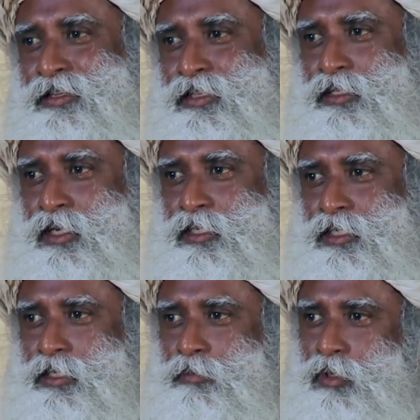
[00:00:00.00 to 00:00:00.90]
in this
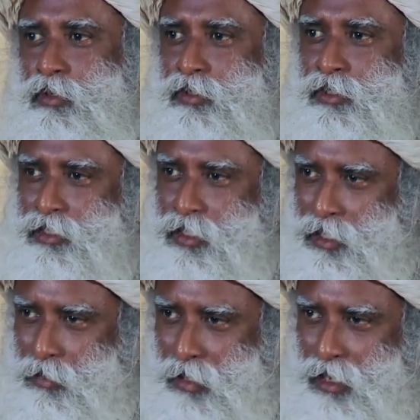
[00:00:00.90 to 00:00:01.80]
country because it's a
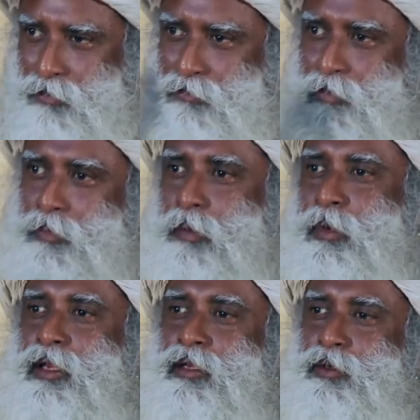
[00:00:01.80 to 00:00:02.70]
rebound from the
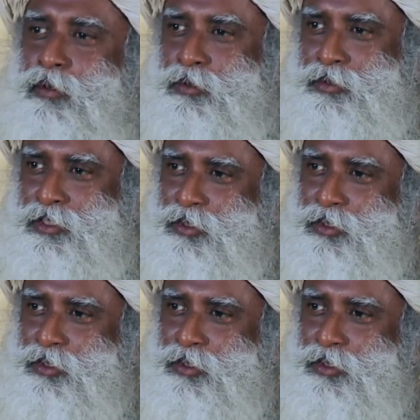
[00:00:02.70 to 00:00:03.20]
American coast.